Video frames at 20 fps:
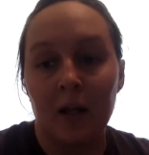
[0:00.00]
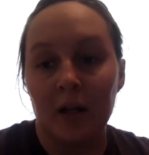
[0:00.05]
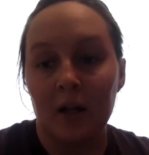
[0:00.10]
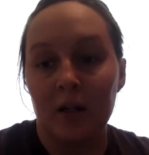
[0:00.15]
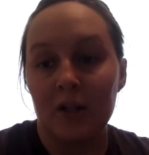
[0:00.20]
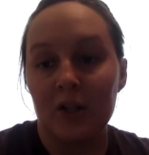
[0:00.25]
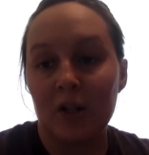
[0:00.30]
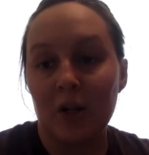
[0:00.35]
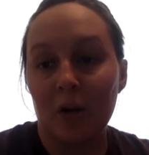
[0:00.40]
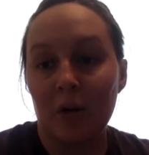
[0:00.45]

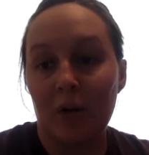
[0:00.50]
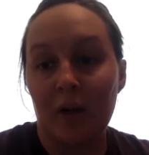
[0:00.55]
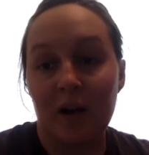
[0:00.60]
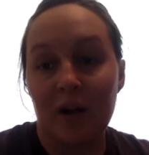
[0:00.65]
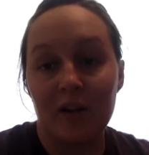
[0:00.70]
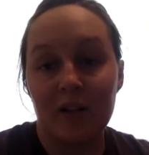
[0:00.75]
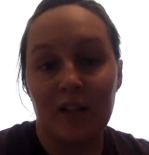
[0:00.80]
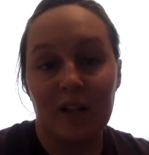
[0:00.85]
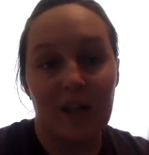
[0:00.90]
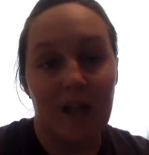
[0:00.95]
So
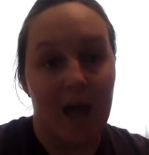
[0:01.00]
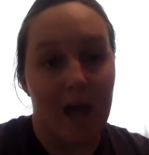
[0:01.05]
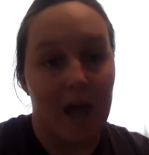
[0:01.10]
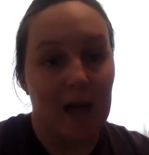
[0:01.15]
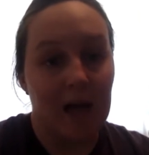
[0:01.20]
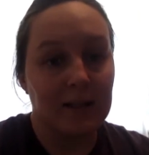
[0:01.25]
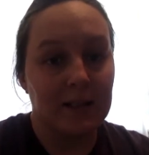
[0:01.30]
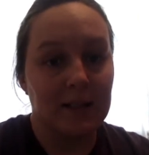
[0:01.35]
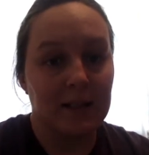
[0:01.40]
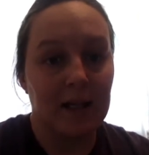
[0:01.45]
there's
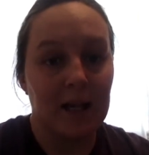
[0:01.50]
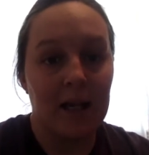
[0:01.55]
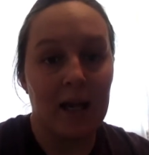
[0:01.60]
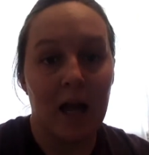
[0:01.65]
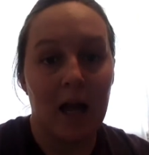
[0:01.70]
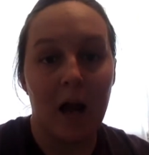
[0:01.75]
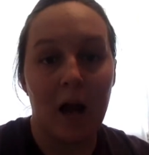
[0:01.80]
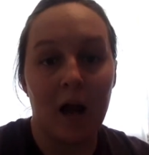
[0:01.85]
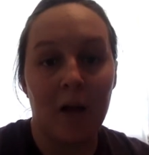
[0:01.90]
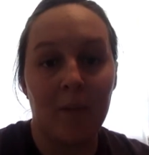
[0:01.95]
that.
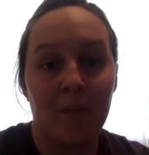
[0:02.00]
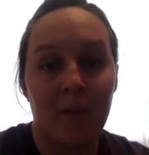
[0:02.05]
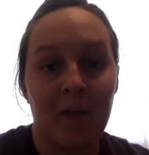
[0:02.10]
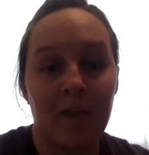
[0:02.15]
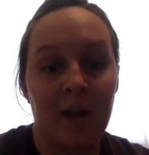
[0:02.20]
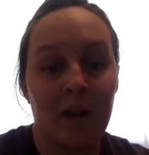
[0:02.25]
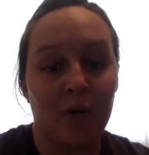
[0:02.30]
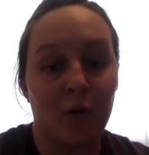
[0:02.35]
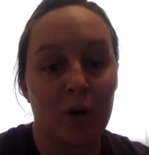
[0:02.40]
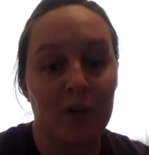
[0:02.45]
And
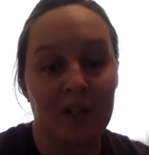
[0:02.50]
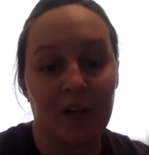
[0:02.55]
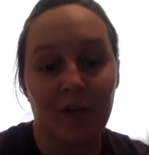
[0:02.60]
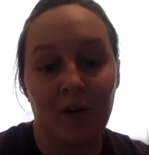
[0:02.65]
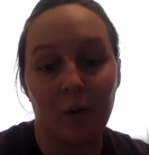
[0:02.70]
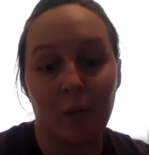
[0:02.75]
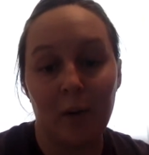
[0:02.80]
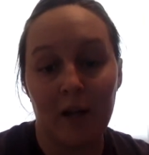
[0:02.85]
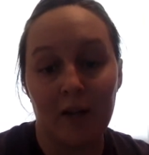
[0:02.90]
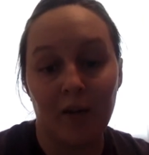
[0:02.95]
then, of course, every
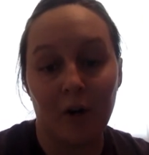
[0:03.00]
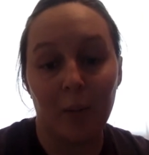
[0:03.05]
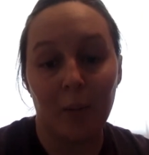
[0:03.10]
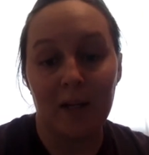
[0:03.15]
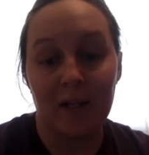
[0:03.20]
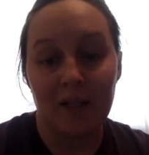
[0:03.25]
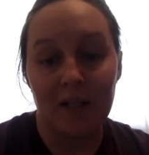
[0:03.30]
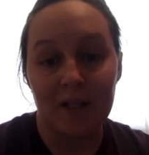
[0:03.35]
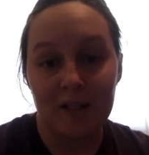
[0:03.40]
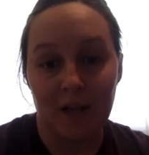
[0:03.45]
week there will be
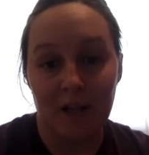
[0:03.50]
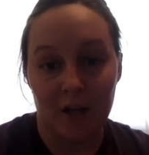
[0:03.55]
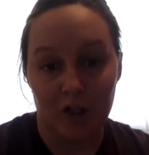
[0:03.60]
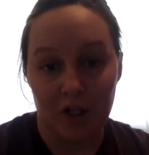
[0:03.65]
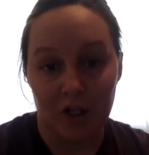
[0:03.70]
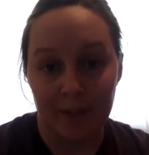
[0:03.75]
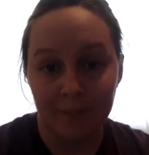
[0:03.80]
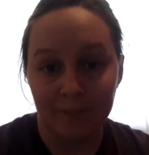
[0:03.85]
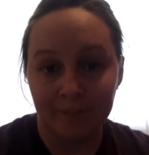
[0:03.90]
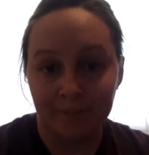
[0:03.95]
a
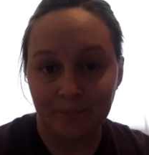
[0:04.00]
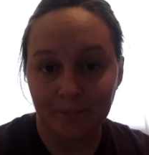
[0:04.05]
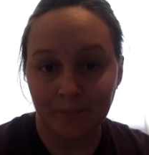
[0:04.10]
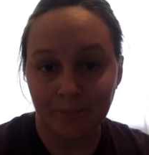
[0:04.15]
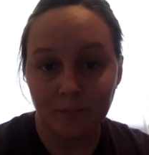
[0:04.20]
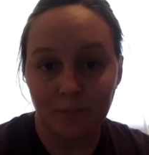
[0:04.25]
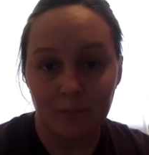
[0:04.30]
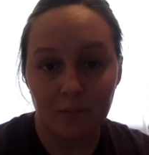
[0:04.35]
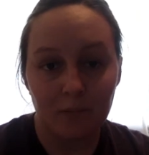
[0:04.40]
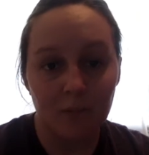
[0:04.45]
discussion.
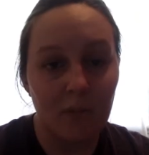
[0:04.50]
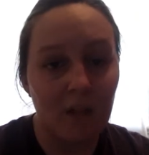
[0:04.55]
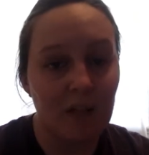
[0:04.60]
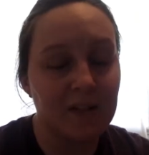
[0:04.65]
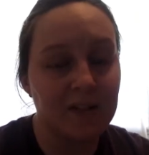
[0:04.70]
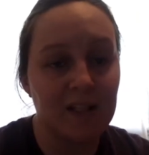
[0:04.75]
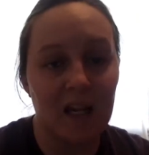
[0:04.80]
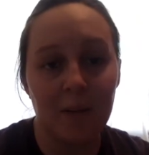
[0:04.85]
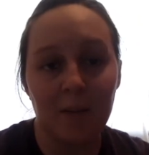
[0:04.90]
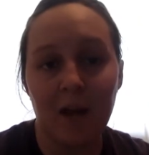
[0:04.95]

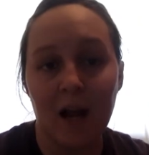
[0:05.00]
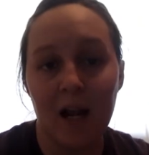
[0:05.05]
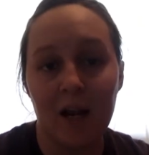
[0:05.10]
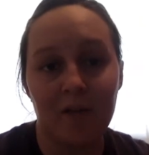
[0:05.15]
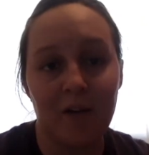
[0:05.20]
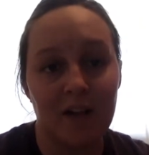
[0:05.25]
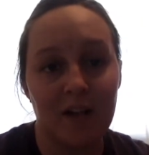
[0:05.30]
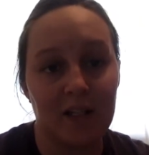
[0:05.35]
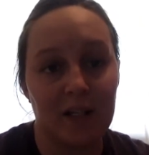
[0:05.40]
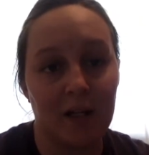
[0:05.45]
Same kind of
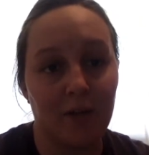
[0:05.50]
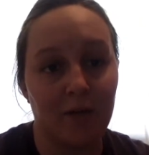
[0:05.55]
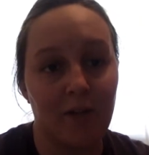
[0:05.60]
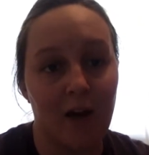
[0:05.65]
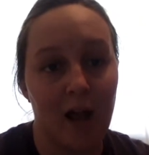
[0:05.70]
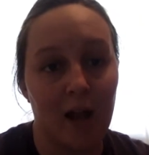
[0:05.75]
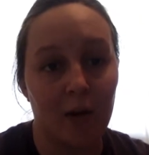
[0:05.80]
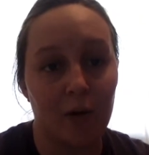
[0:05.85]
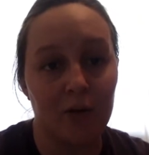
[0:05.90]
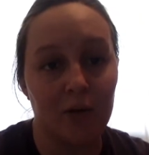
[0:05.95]
idea
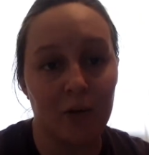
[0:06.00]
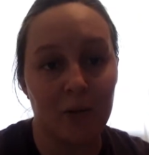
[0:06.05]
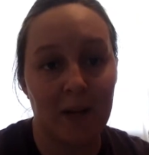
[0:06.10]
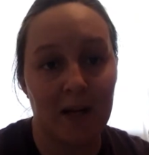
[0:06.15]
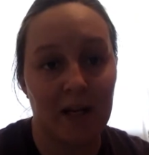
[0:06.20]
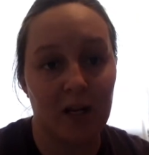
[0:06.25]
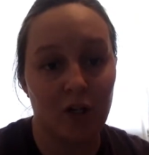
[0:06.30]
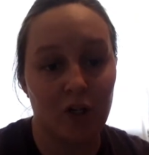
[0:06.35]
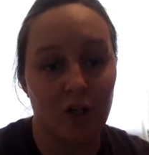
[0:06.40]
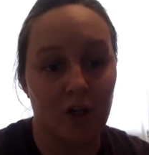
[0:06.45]
follows as
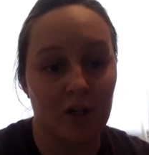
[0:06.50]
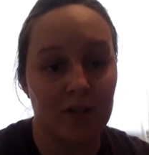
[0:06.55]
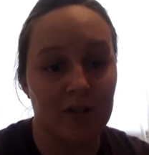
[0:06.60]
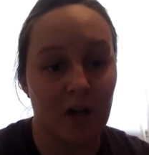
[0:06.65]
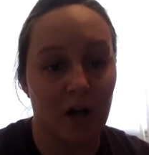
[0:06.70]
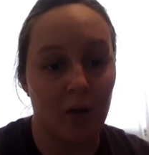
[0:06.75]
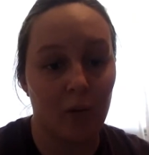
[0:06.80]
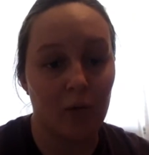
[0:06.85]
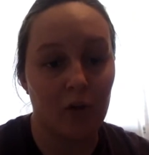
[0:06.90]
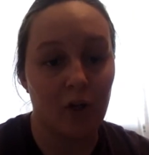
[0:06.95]
making sure it's
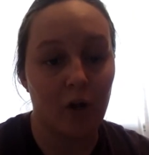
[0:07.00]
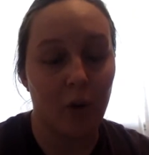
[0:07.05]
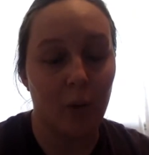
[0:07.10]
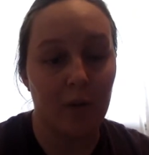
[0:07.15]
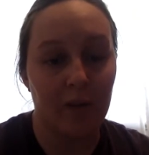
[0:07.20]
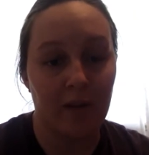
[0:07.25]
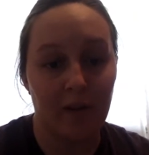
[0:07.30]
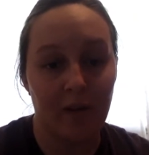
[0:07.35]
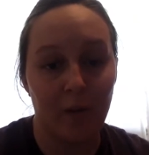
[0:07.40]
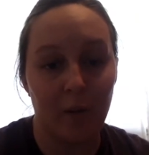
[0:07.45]
done,
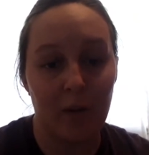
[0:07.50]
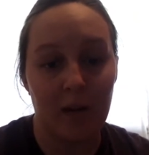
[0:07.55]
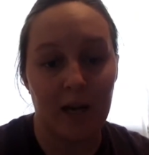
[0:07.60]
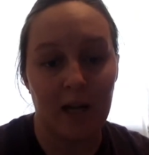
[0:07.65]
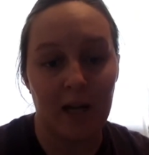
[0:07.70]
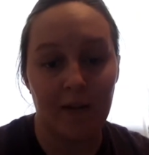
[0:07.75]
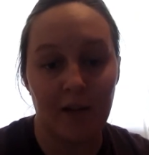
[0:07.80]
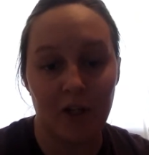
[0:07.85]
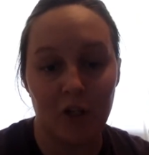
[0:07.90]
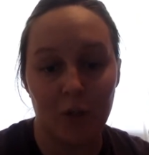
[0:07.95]
within the week
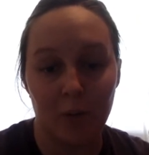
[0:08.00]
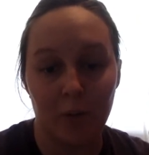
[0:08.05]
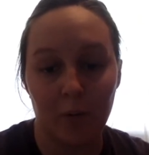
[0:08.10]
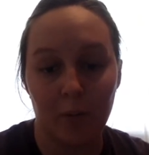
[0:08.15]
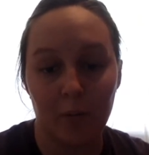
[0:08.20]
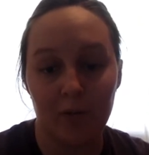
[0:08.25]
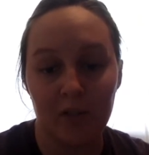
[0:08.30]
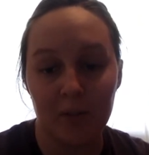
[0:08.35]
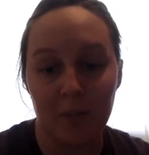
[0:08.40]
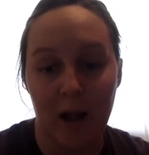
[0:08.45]
and that you
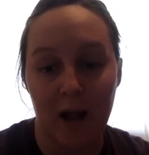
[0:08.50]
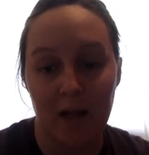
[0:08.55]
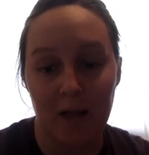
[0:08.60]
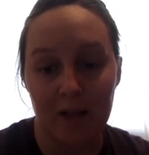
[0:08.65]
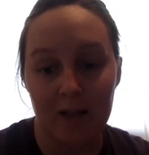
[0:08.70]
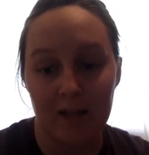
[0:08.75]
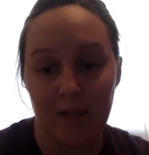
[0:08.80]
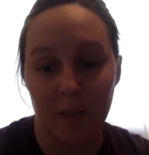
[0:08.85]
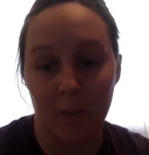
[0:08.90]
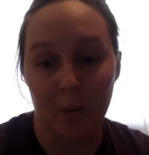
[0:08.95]
respond to
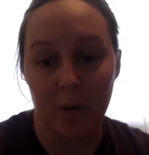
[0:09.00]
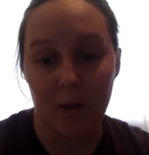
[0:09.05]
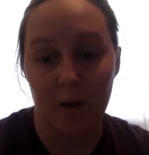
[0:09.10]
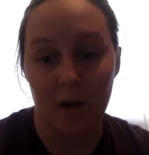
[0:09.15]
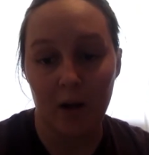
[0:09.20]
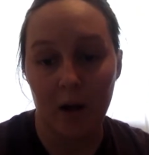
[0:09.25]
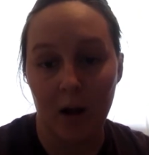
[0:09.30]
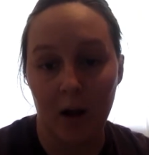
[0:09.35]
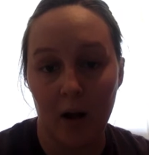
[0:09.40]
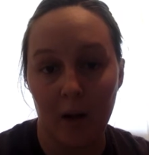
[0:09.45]
someone.